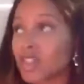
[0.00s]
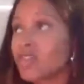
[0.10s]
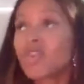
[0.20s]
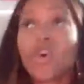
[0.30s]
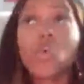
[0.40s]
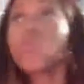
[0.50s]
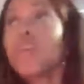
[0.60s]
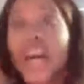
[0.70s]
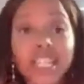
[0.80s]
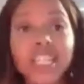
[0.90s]
The
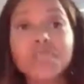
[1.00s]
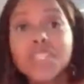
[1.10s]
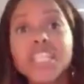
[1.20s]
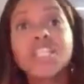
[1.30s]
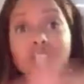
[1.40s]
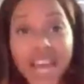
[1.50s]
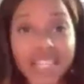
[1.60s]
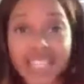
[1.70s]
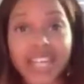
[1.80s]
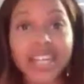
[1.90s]
whole God loves, he
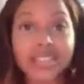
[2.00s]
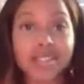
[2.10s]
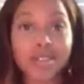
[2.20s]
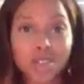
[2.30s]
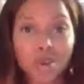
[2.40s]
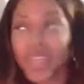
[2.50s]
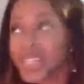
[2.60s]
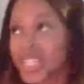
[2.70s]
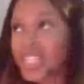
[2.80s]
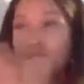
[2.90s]
chastises. So
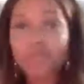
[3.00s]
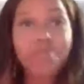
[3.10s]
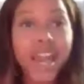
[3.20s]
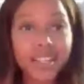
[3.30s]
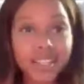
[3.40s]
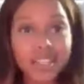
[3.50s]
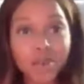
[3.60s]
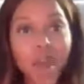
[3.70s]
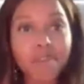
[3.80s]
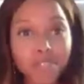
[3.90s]
expect
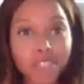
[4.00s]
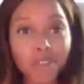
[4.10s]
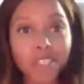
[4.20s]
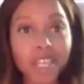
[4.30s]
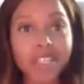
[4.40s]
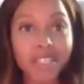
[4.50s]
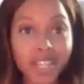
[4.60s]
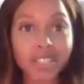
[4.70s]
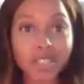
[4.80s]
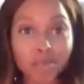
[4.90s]
to have to learn a
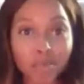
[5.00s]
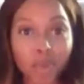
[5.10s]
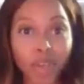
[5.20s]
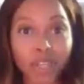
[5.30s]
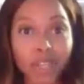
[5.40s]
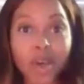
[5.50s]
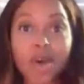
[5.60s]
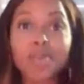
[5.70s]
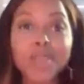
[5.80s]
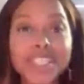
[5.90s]
lesson at some point.
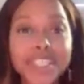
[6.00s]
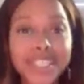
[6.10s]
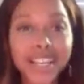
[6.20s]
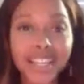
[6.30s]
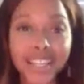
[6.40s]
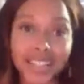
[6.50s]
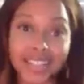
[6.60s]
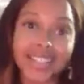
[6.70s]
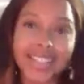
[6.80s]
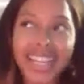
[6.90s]
But
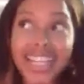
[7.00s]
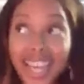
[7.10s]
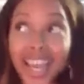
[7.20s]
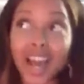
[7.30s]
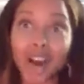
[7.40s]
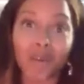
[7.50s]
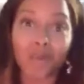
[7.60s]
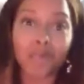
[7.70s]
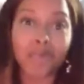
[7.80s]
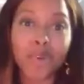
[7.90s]
study now
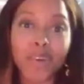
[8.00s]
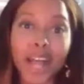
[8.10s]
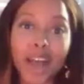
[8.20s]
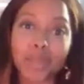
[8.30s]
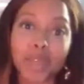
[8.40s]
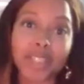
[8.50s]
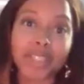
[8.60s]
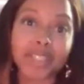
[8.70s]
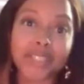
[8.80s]
before it happens.